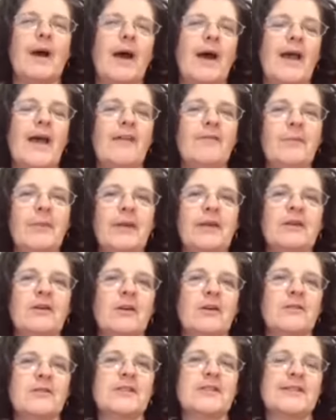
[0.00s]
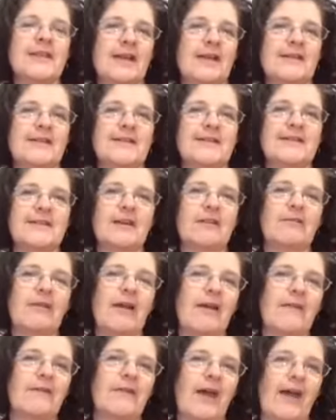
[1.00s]
I have been known to dance
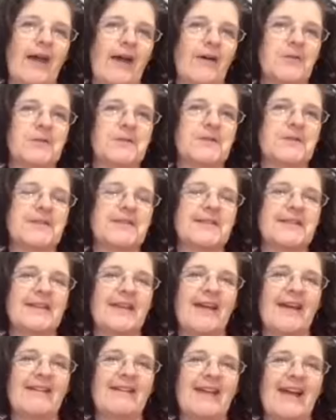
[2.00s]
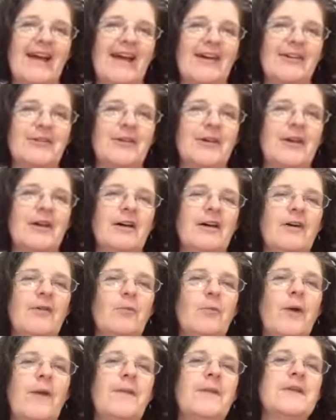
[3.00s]
around the house and sing out loud
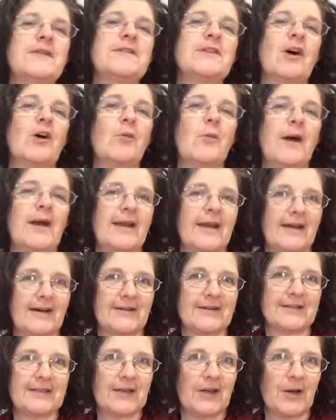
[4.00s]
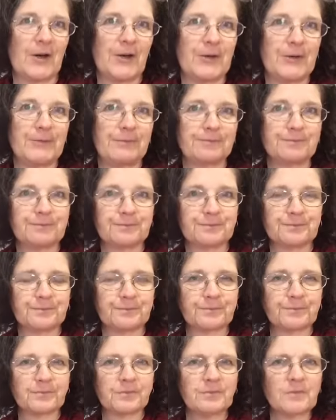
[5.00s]
when there's no one else at home.
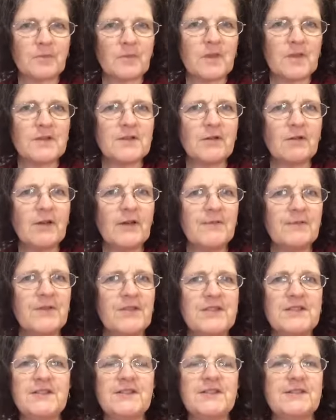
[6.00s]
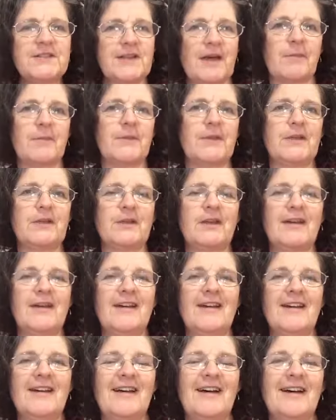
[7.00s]
So if this is something
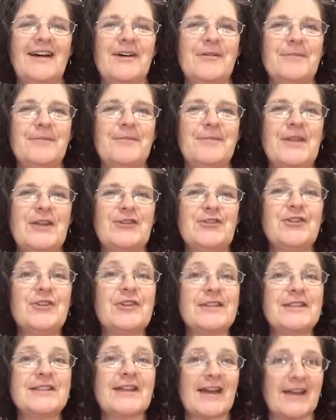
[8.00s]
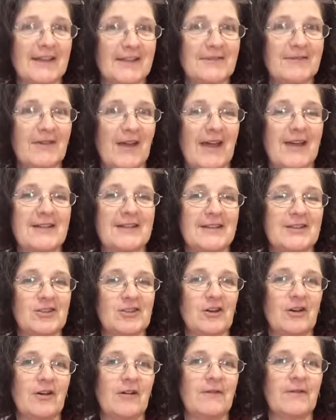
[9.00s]
um, you can take advantage
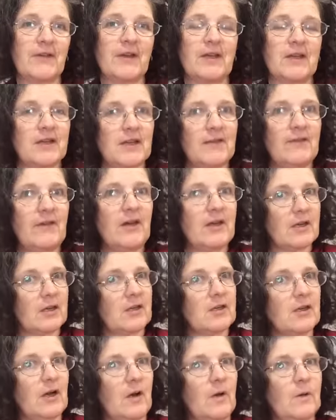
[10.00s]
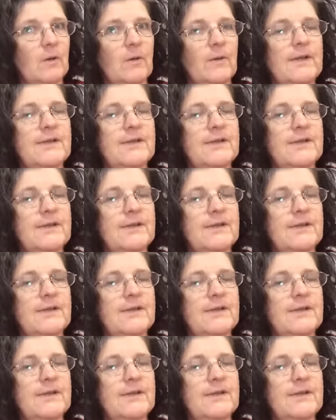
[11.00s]
of, give it a go.